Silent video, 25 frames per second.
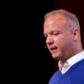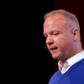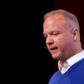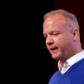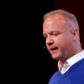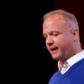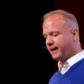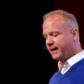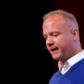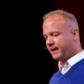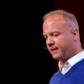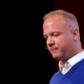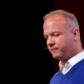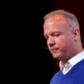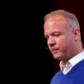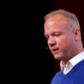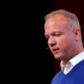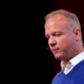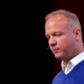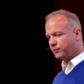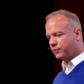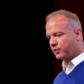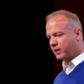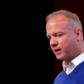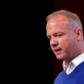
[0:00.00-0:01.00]
um,
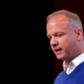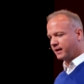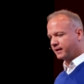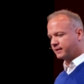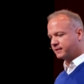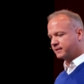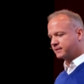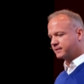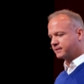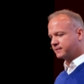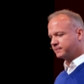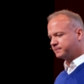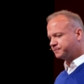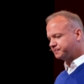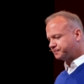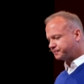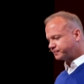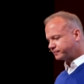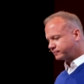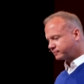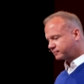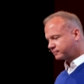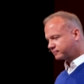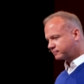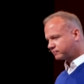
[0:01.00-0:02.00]
products,
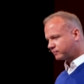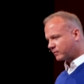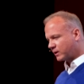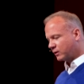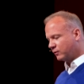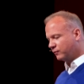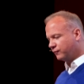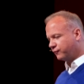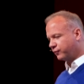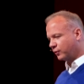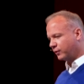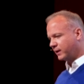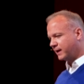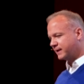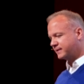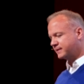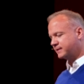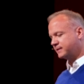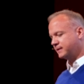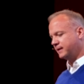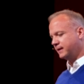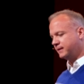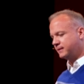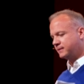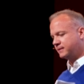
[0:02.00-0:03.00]
for
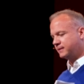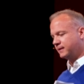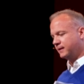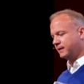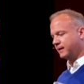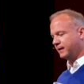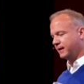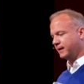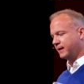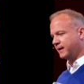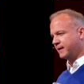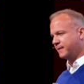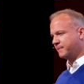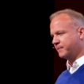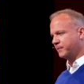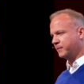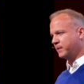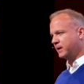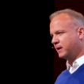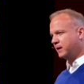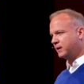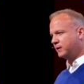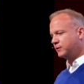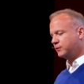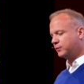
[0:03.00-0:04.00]
us, it, um,
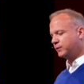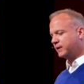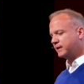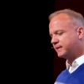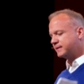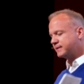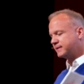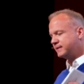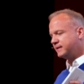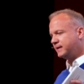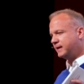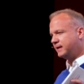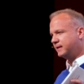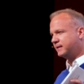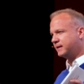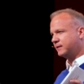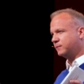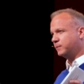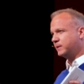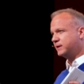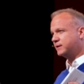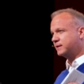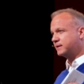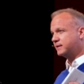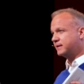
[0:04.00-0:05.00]
you can see
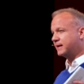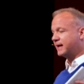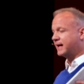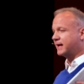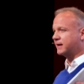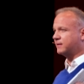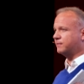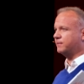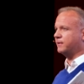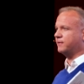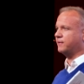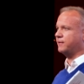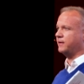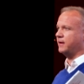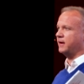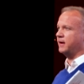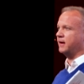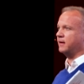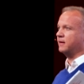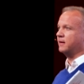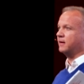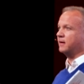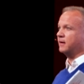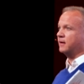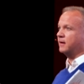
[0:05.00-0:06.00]
that we start with
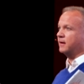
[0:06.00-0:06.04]
a